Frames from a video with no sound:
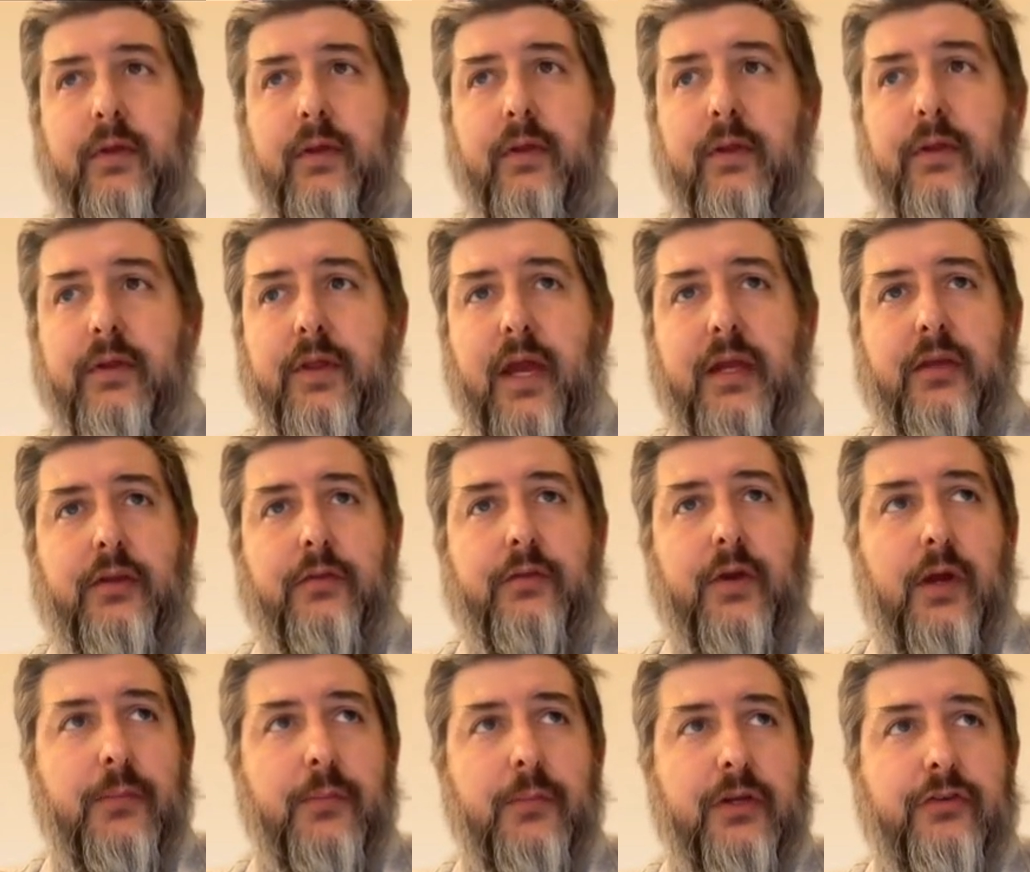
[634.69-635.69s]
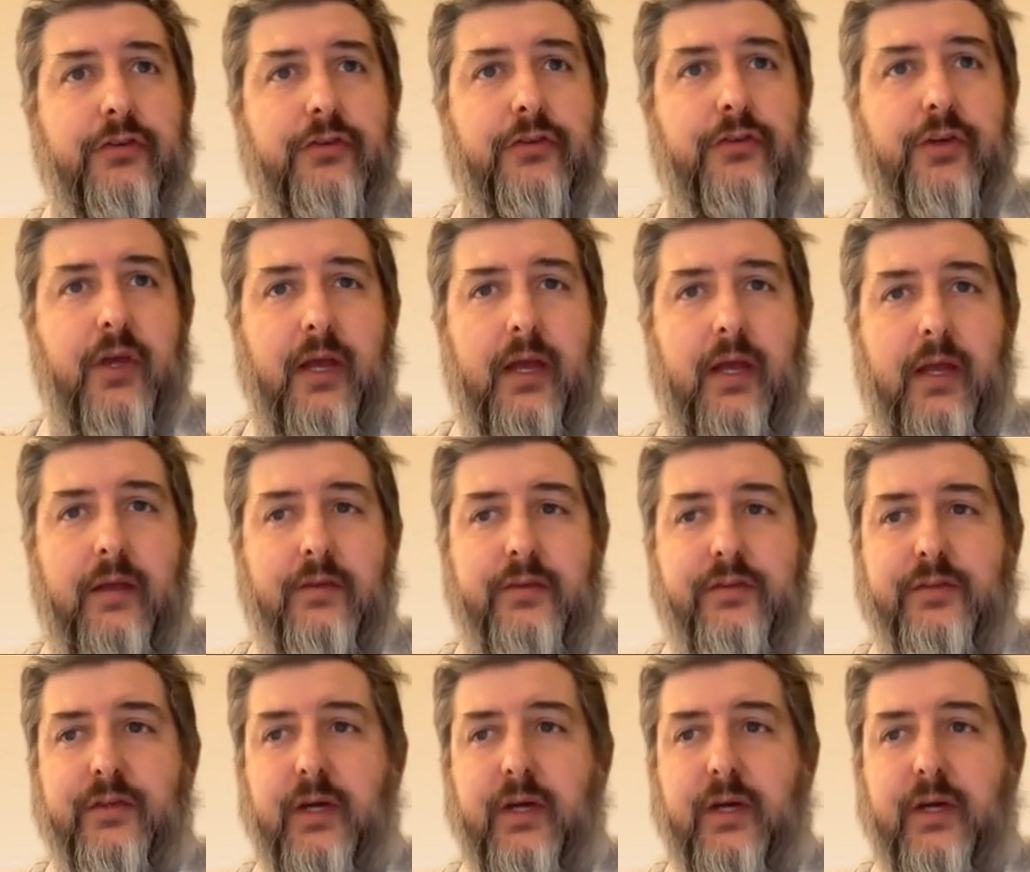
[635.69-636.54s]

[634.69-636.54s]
Thank you very much, and